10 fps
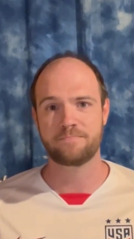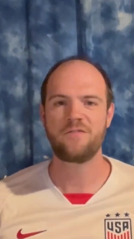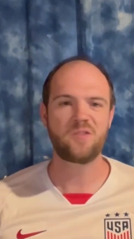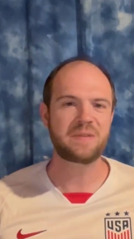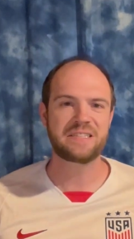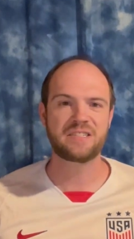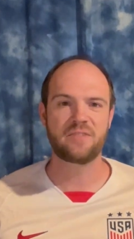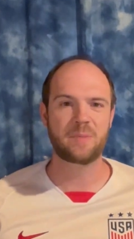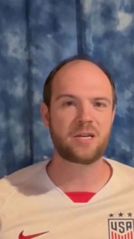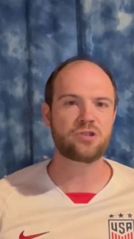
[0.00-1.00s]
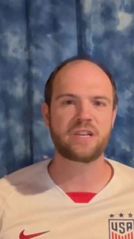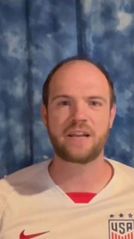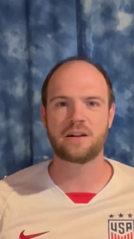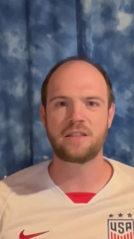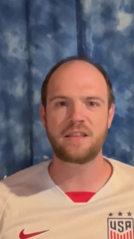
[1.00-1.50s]
Two pieces of minutia that
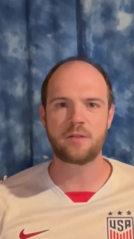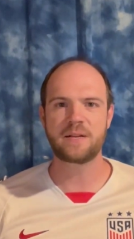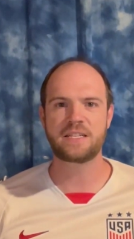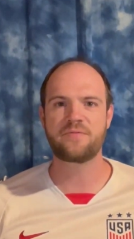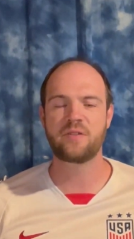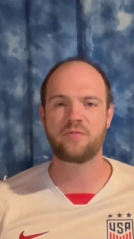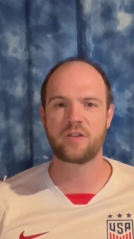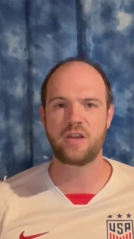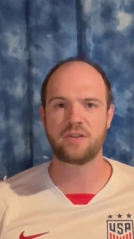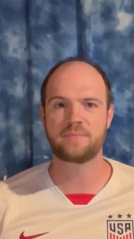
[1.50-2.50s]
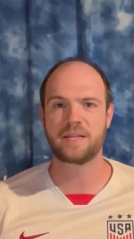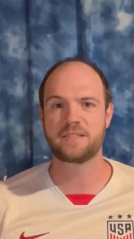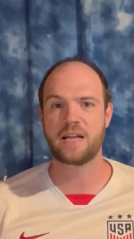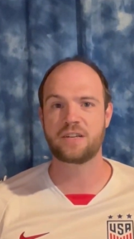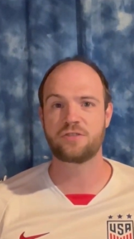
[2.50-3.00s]
are a little bit different for the U.S. men's
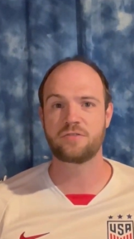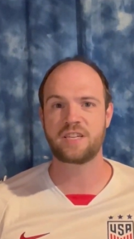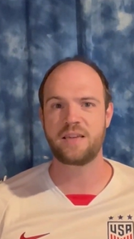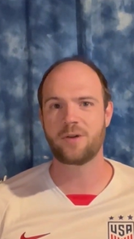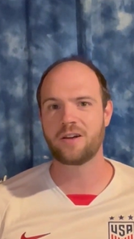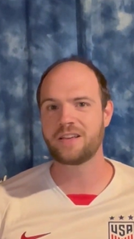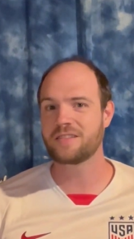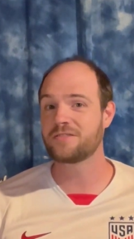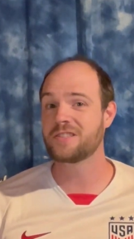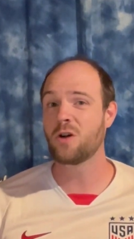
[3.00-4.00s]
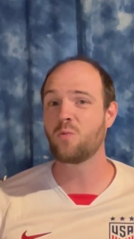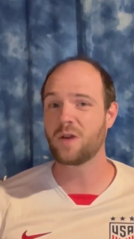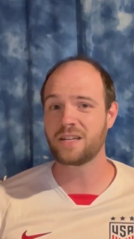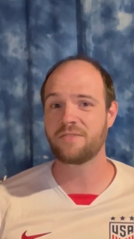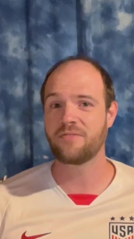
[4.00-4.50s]
national team are that there's no
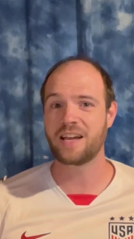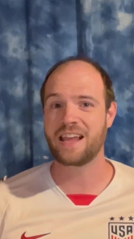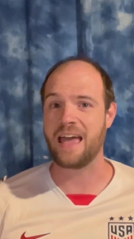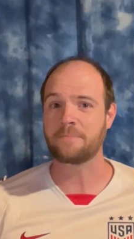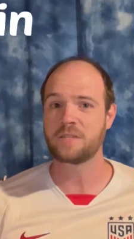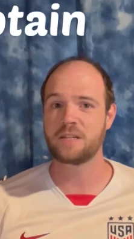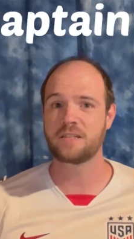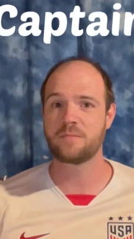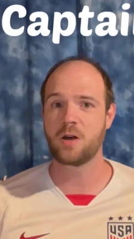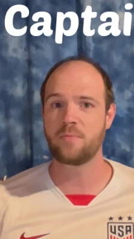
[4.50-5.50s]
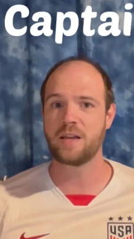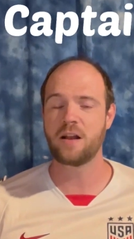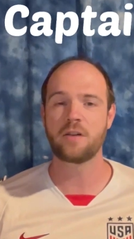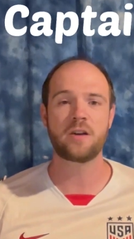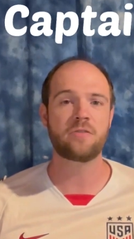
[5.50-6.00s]
one defined captain at the moment,
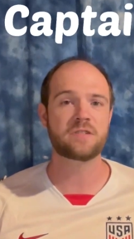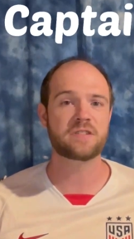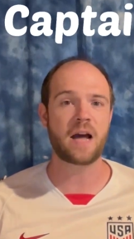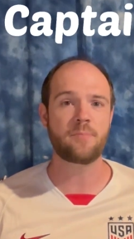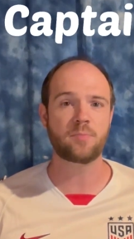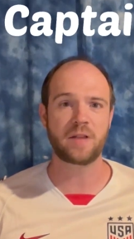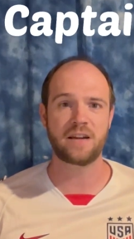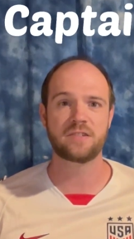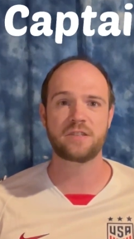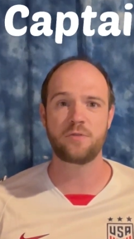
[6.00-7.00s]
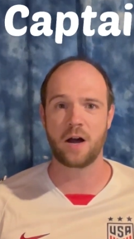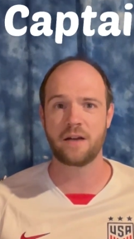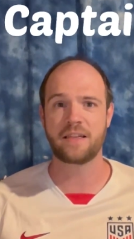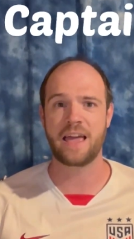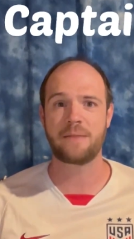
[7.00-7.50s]
although there's a couple players who are
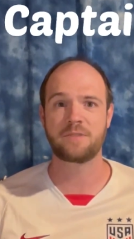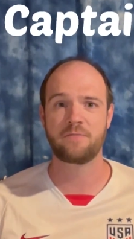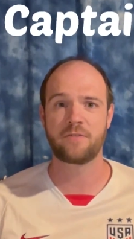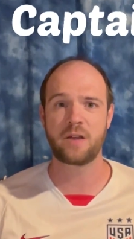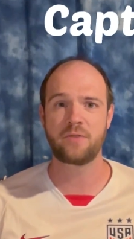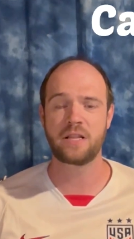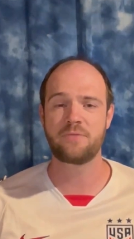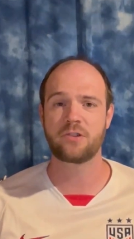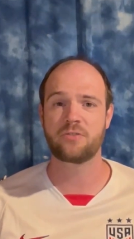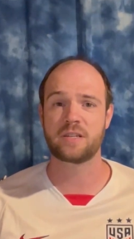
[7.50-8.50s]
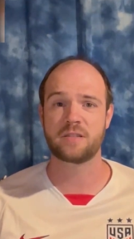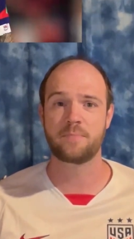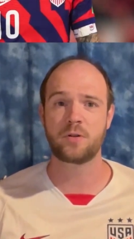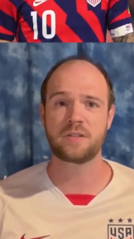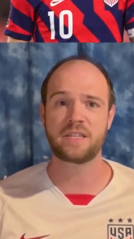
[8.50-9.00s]
the captain frequently, with Christian
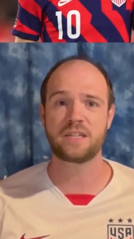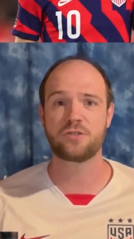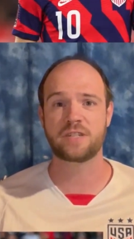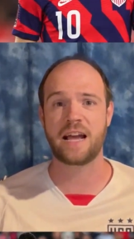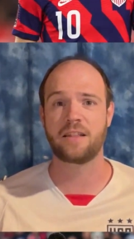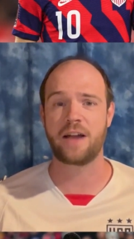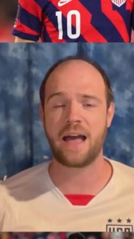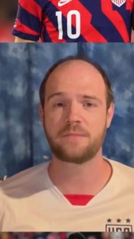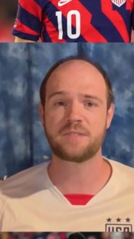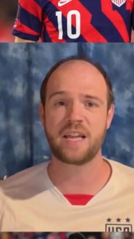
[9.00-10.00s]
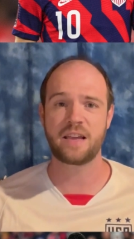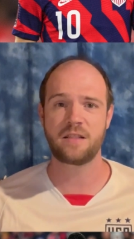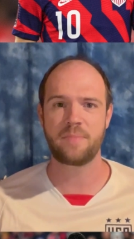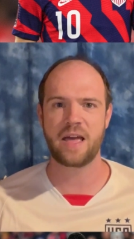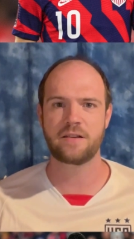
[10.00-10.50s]
Pulisic or Tyler Adams taking the
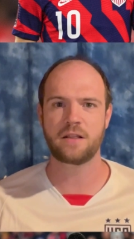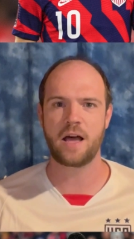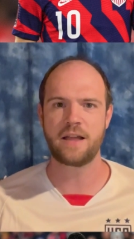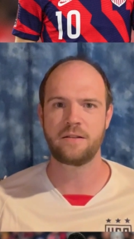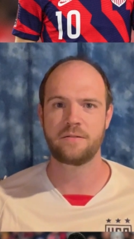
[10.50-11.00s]
band a lot.